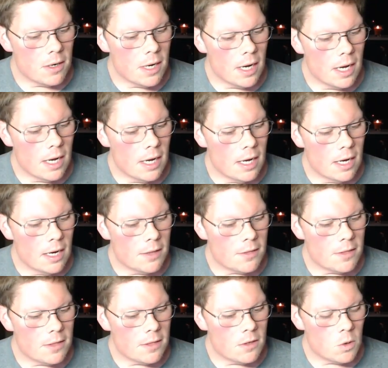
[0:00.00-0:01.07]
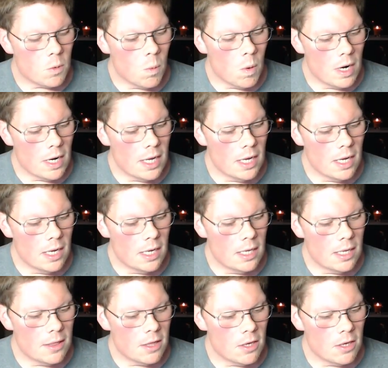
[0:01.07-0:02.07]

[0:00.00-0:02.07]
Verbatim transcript: Uh, 20